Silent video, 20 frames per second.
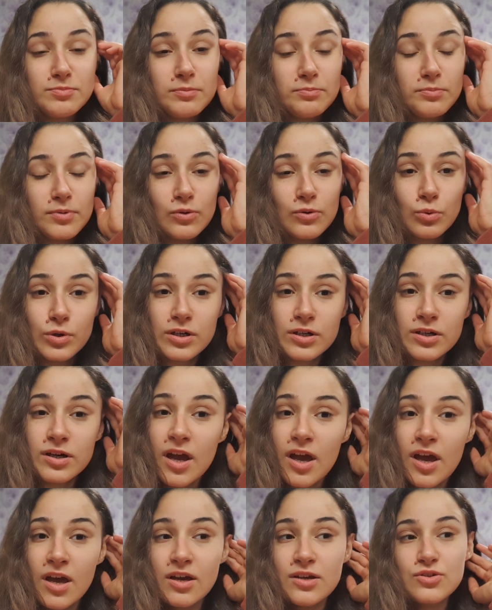People were
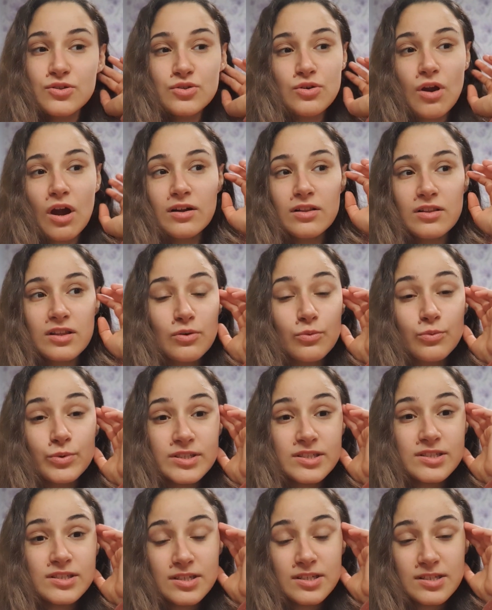struggling
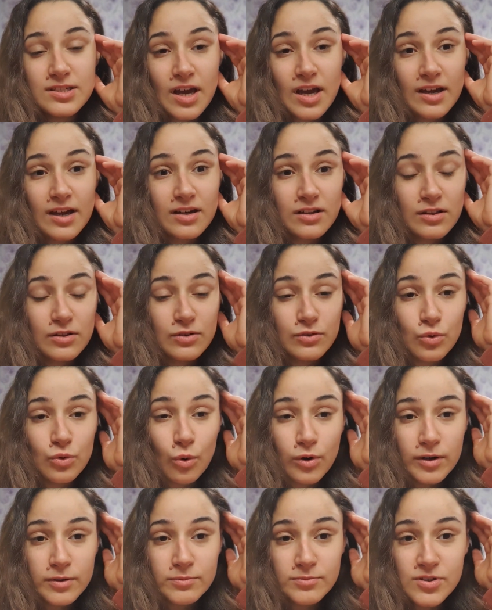with societal
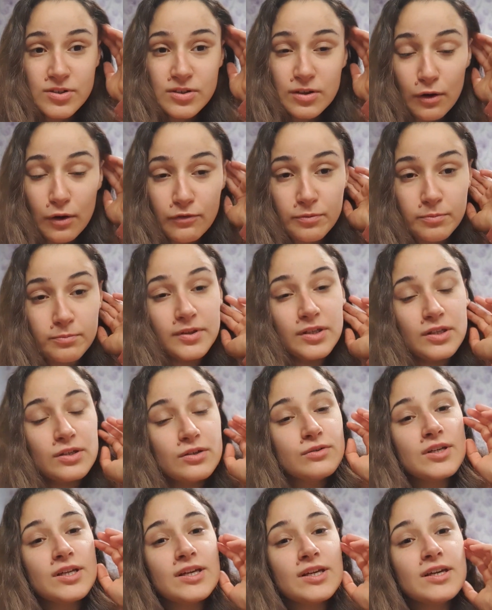norms of
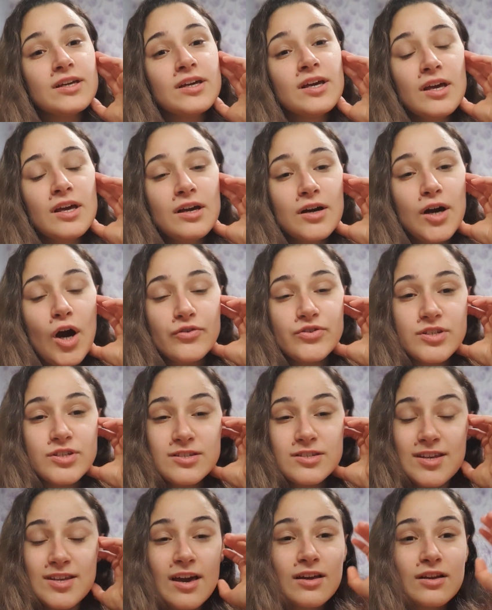beauty, of
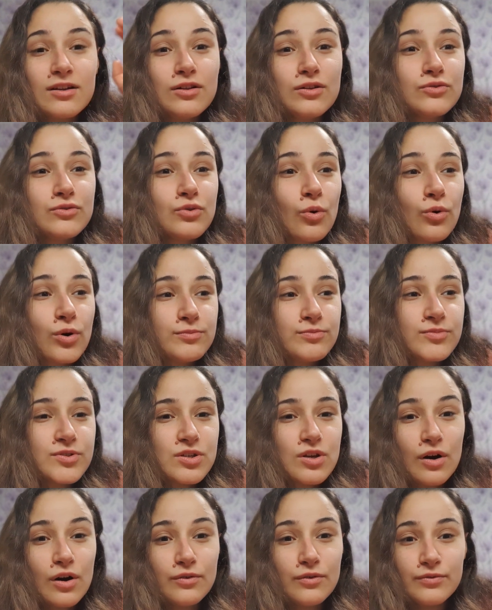societal norms
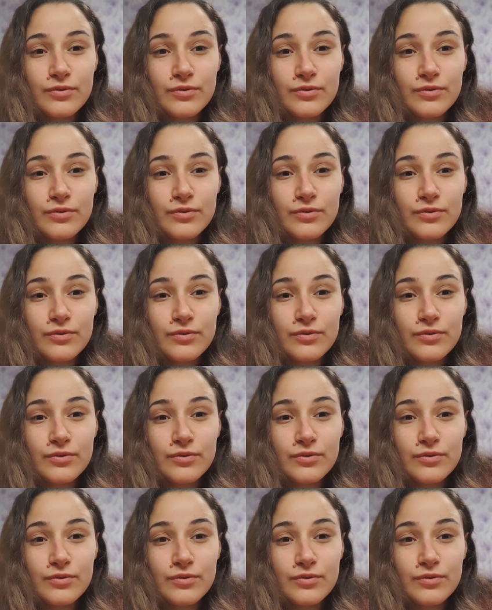of,